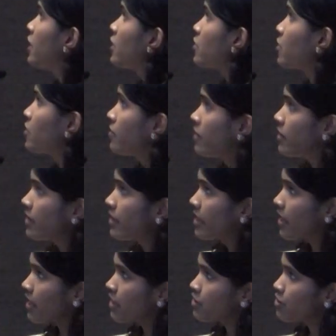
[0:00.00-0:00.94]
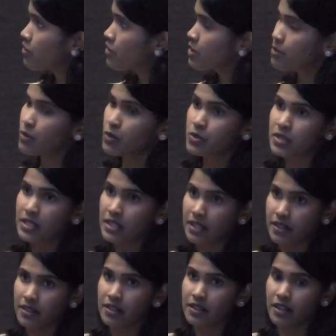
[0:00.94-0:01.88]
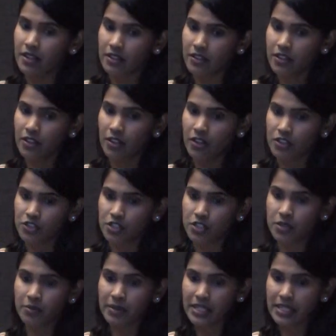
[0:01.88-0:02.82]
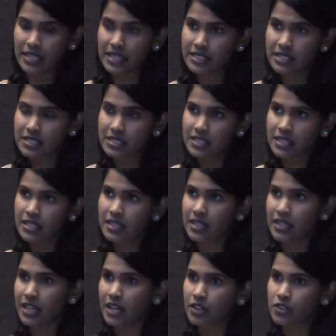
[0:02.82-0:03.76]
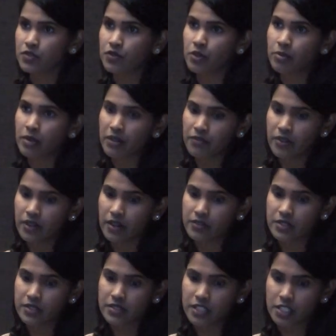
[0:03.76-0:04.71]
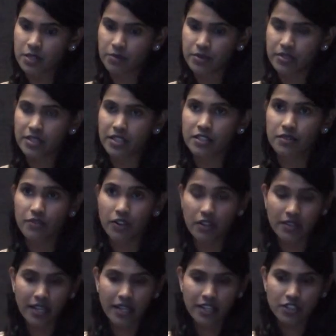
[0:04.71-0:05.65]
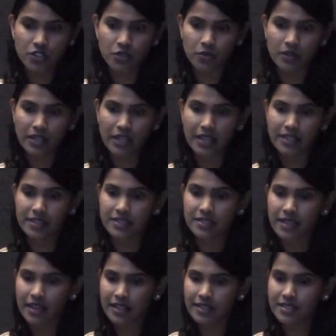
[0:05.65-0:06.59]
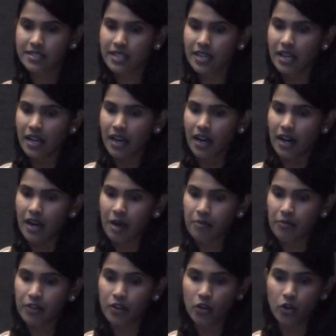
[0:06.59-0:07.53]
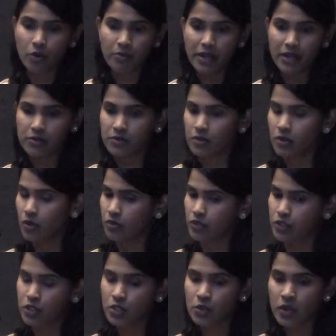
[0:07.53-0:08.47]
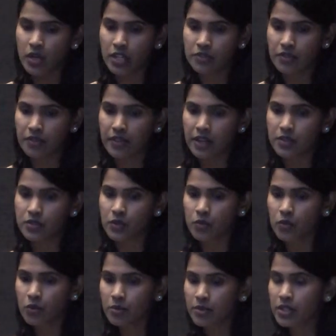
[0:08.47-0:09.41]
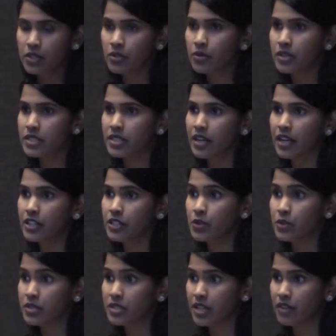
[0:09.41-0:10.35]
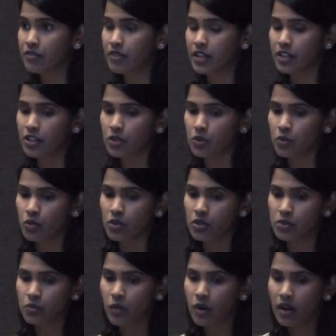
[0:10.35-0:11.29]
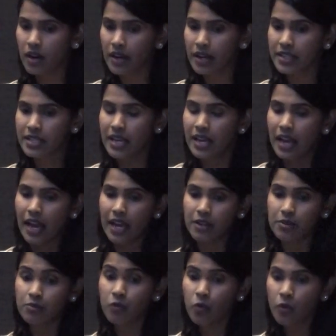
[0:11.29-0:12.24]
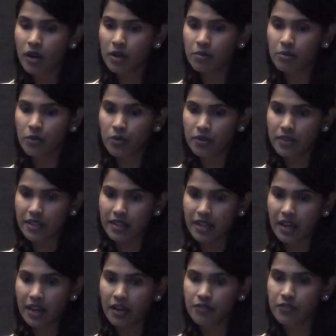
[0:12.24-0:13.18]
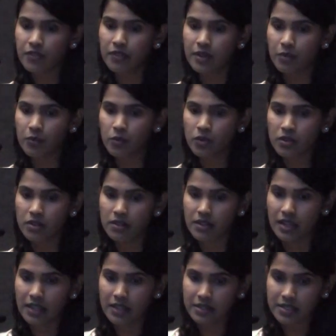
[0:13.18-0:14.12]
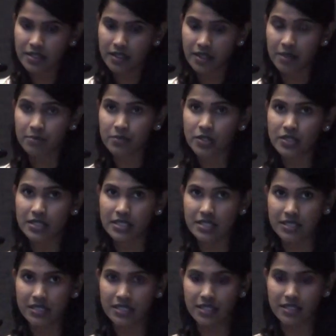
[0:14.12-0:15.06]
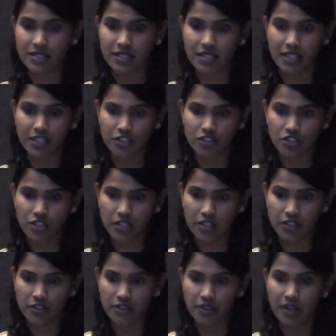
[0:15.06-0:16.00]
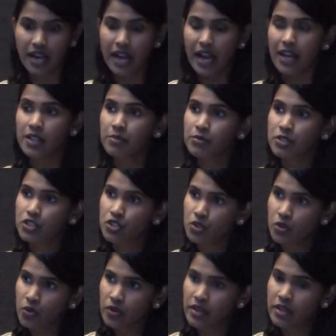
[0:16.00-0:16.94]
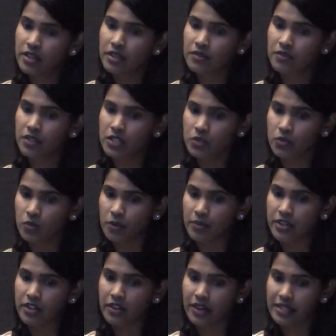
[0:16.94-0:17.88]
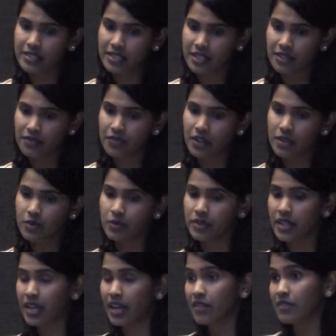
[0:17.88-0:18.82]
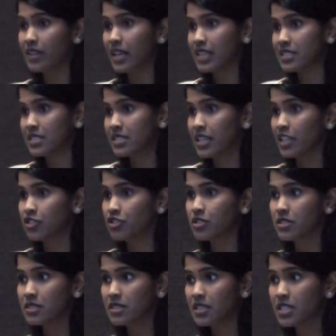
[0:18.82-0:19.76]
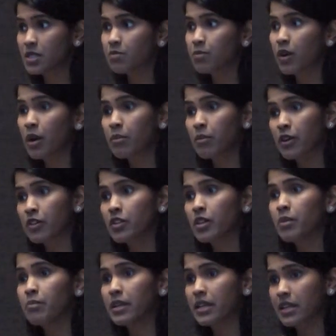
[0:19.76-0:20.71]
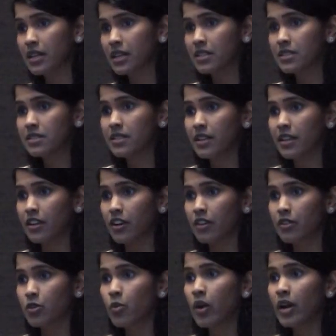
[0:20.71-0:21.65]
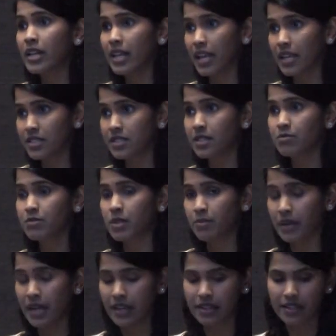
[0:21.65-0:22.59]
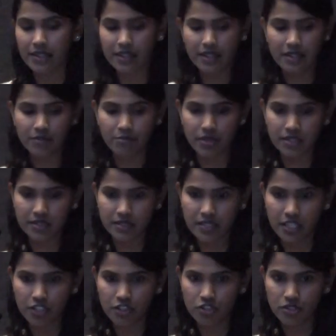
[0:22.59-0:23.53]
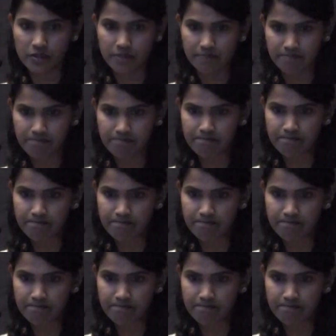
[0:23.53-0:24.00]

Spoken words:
So ovarian cancer is the most lethal gynecological malignancy. It accounts for about 5 to 6% of all cancer-related deaths. There are about over 200,000 women who are diagnosed every year worldwide, and well more than half of them will succumb to the disease each year. And the majority of these women are identified when they have late-stage disease, primarily because they are quite asymptomatic at presentation.